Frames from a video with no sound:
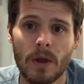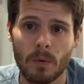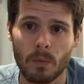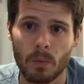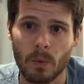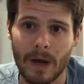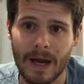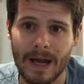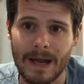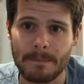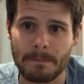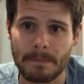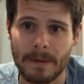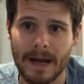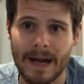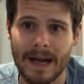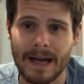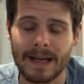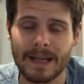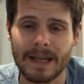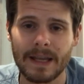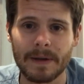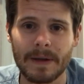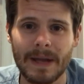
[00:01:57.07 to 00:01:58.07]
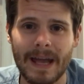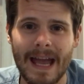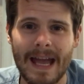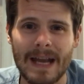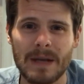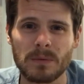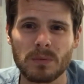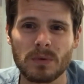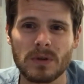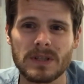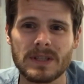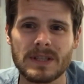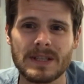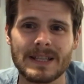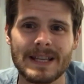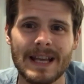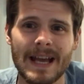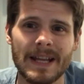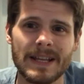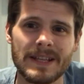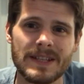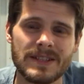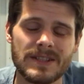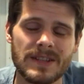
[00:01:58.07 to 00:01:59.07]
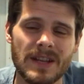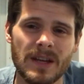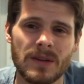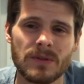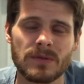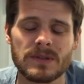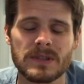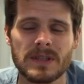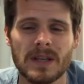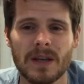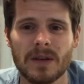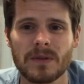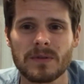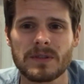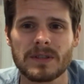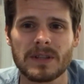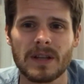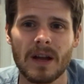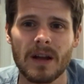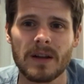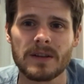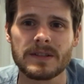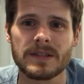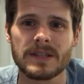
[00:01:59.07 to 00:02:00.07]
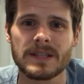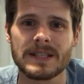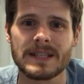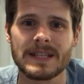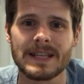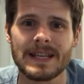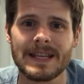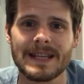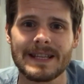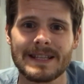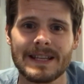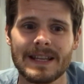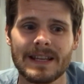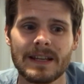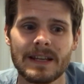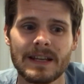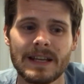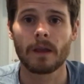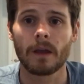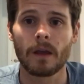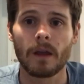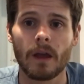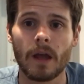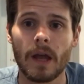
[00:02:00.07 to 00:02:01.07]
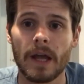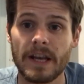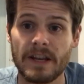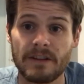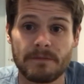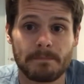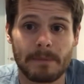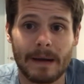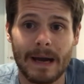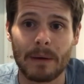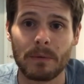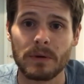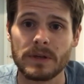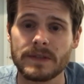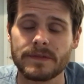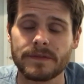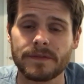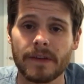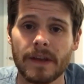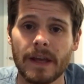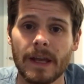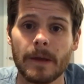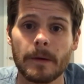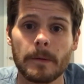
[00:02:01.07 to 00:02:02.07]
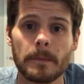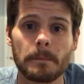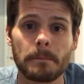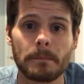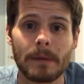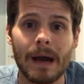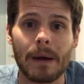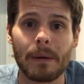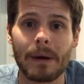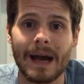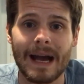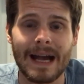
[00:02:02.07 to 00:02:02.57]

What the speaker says: Right back, Edwards has had a so-so start to the season. And if Bauer's fit, Bauer